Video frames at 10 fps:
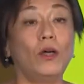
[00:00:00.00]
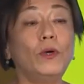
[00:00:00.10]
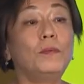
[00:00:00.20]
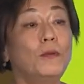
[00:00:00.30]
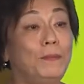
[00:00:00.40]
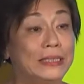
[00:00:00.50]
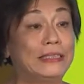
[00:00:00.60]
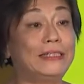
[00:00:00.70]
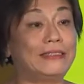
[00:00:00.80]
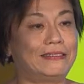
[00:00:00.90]
what about
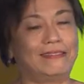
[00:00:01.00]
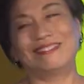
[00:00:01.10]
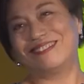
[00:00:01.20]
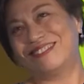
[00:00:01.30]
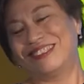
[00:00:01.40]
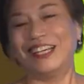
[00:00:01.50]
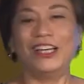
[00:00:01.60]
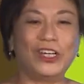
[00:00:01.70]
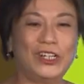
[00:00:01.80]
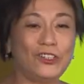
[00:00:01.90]
business?
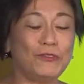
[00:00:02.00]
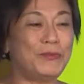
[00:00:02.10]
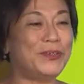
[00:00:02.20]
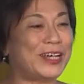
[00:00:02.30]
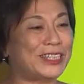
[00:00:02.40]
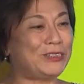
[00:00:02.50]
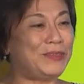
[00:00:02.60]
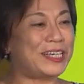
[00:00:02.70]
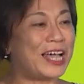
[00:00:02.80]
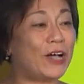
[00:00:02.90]
A lot of people ask
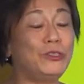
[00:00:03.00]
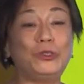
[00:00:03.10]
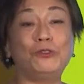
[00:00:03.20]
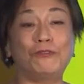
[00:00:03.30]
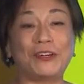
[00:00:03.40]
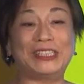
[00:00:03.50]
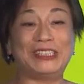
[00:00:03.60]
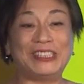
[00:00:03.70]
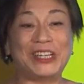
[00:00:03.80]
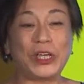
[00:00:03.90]
me, how do you
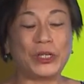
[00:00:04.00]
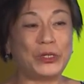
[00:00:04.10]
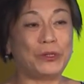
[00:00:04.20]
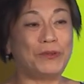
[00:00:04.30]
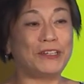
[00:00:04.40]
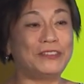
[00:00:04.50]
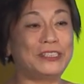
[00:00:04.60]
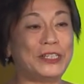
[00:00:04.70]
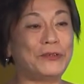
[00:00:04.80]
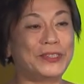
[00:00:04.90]
fund your
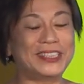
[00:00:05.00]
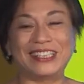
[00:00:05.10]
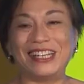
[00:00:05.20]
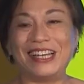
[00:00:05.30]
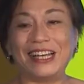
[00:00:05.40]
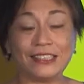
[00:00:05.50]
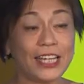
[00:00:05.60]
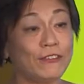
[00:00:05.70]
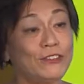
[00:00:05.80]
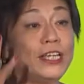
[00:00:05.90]
Breakfast Network? I said
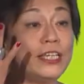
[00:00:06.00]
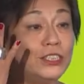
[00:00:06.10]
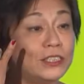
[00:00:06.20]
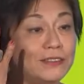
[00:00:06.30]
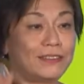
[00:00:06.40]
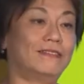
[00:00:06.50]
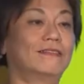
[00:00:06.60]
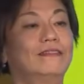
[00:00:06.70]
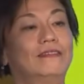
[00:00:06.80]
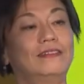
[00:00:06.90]
I have 3 angels.
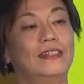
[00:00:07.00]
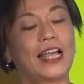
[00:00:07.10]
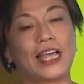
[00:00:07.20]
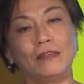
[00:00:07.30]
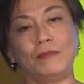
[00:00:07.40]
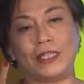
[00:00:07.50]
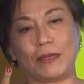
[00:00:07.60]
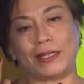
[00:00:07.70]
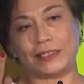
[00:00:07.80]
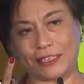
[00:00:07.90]
I, me,
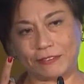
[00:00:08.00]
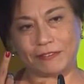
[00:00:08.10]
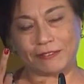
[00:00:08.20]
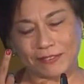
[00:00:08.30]
and myself.